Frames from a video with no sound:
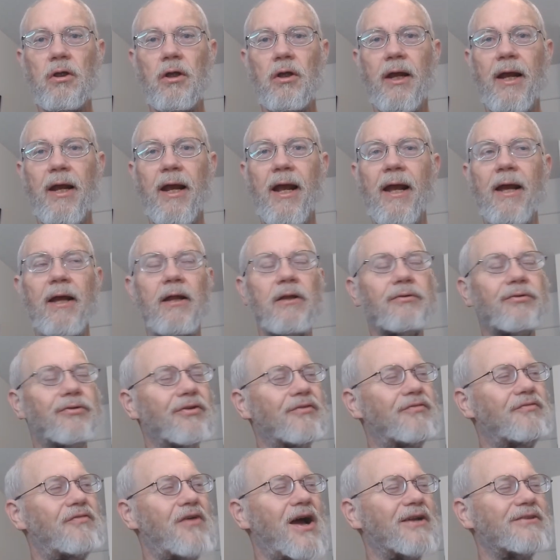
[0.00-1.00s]
And
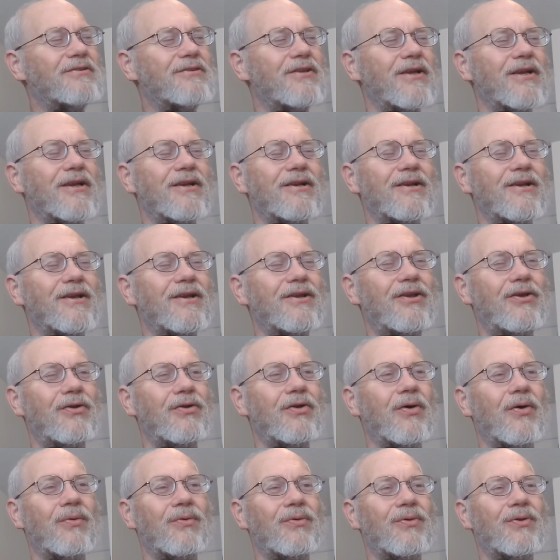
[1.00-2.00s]
the fact that,
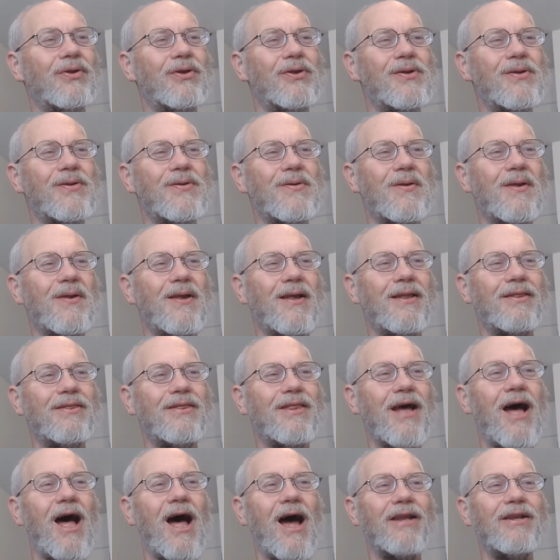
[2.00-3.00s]

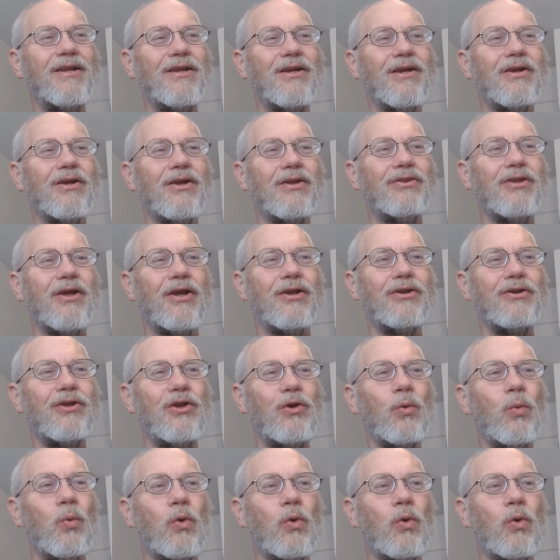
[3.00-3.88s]
the idea that you